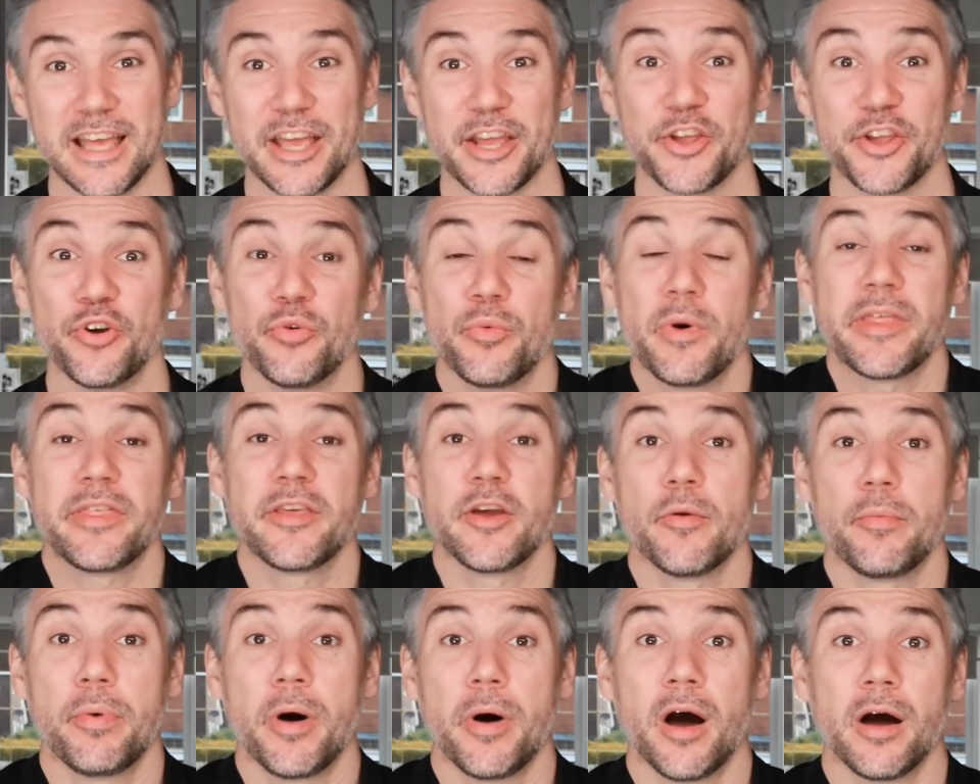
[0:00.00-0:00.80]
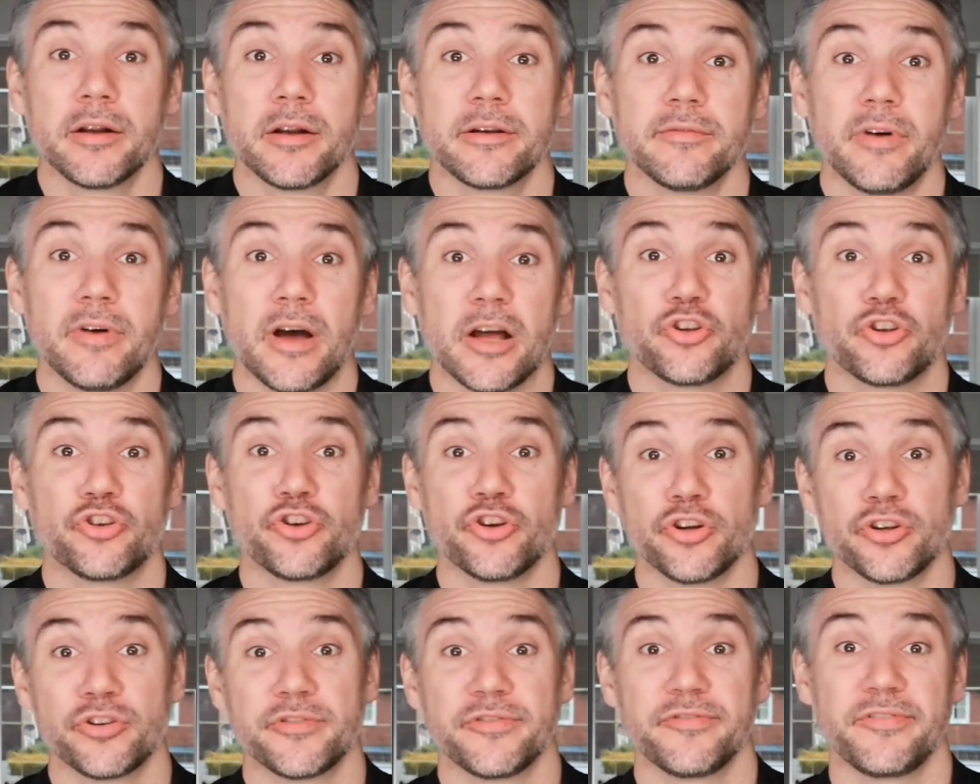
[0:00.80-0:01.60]
You know, whether you're part of our
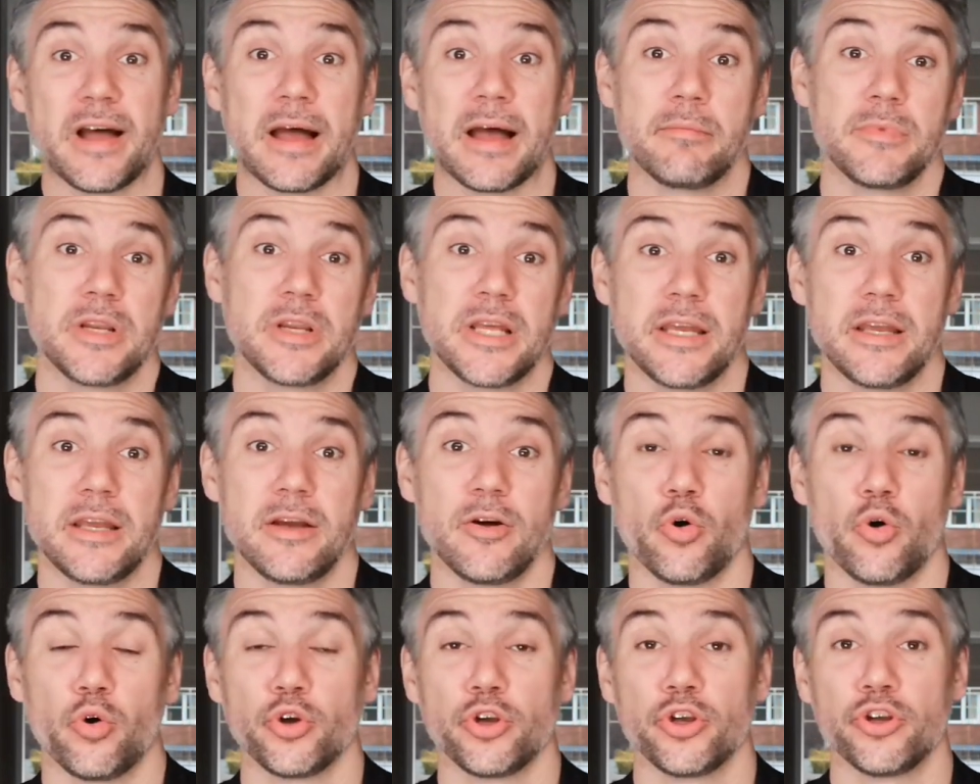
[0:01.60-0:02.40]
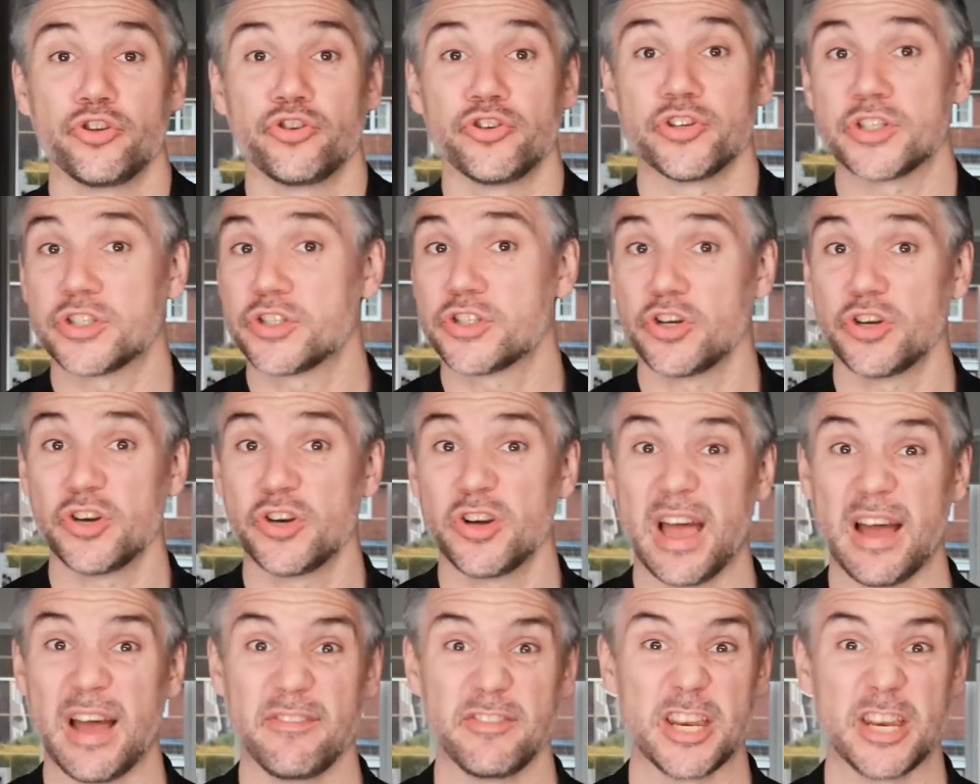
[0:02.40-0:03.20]
church family or you're just here
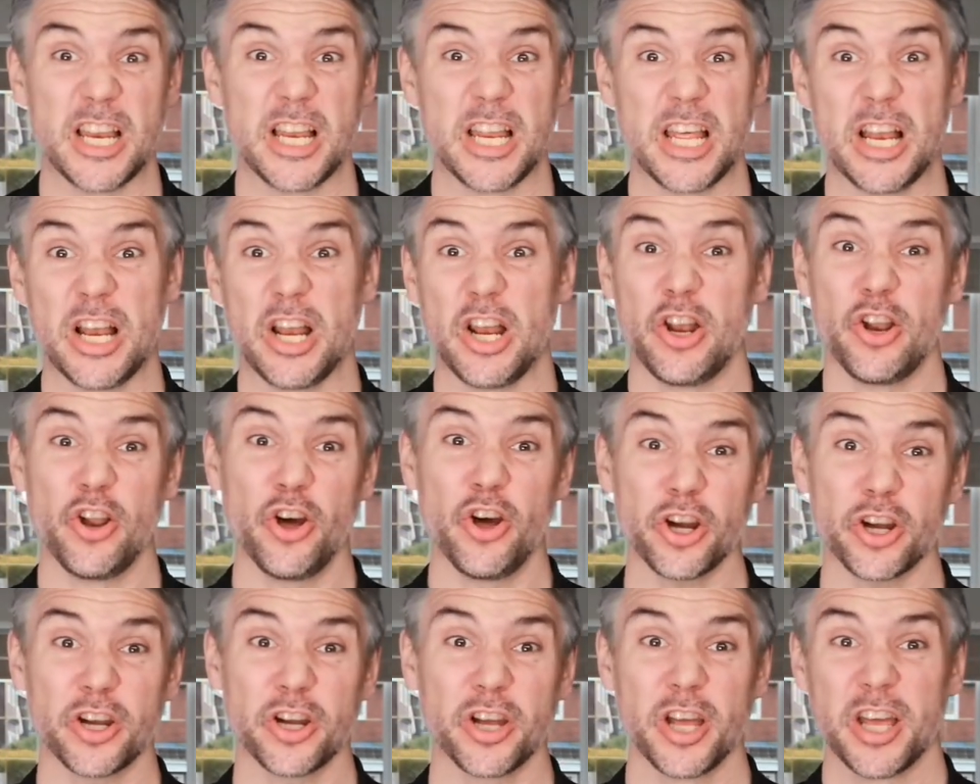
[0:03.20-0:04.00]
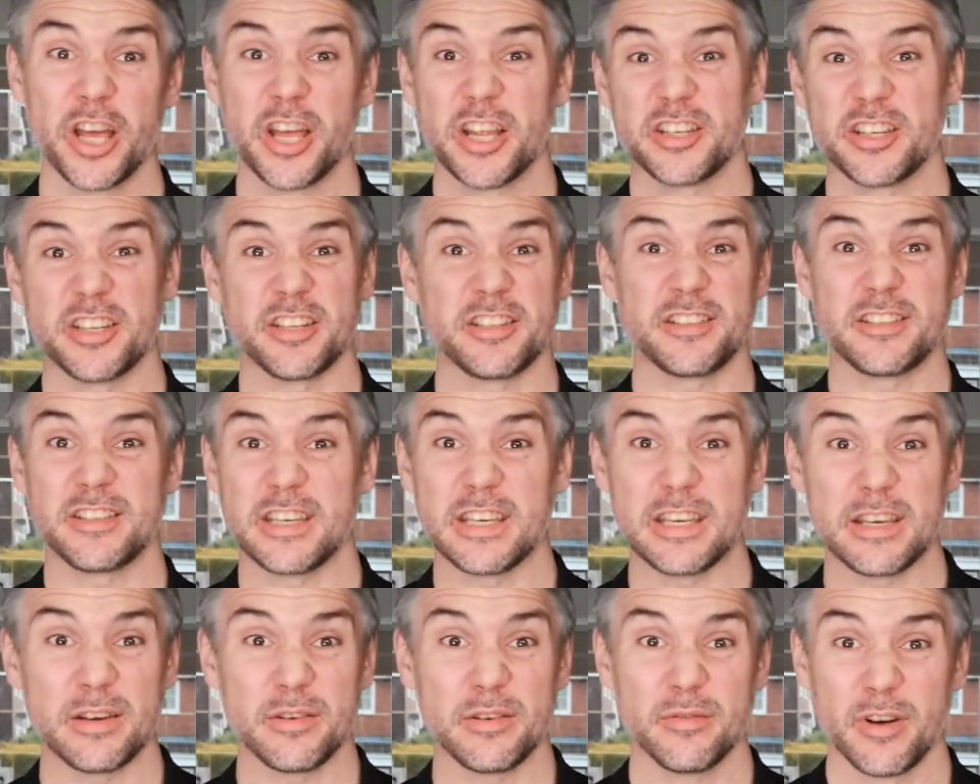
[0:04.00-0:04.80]
having a little look to
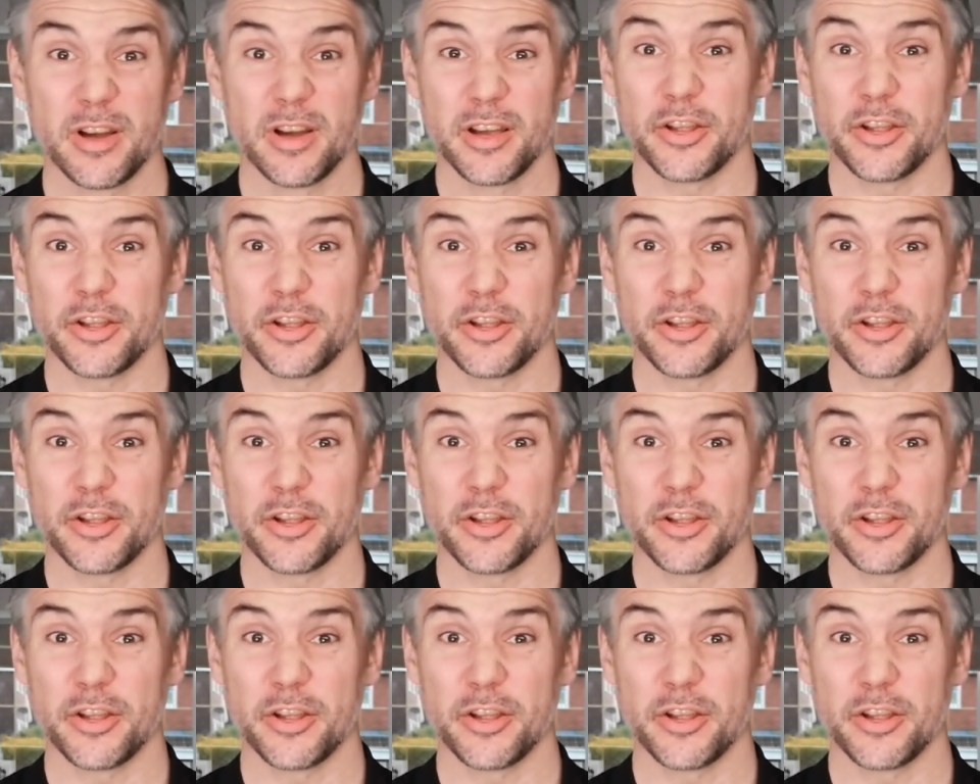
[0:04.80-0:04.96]
see,